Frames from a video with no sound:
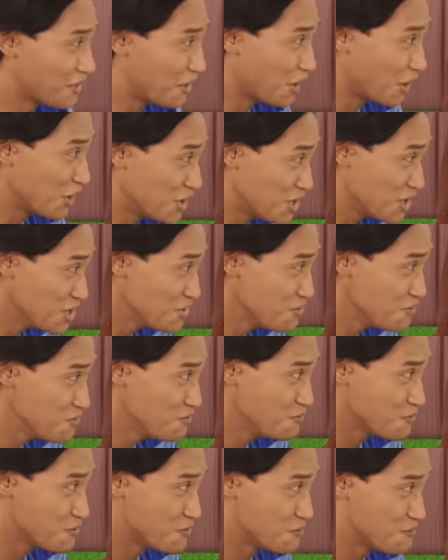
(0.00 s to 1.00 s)
Are
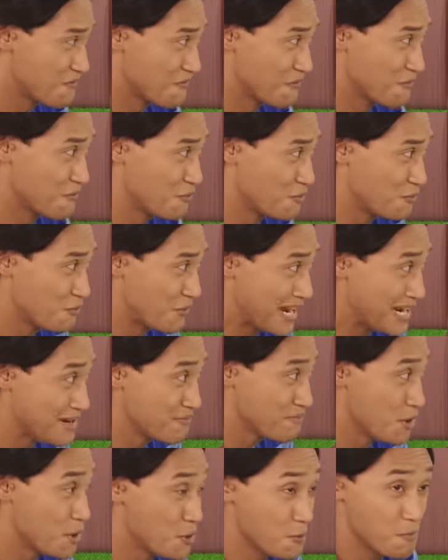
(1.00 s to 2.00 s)
you
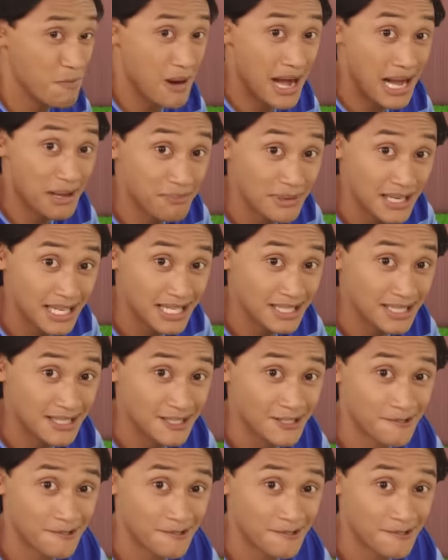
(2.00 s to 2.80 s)
Rainbow Puppy?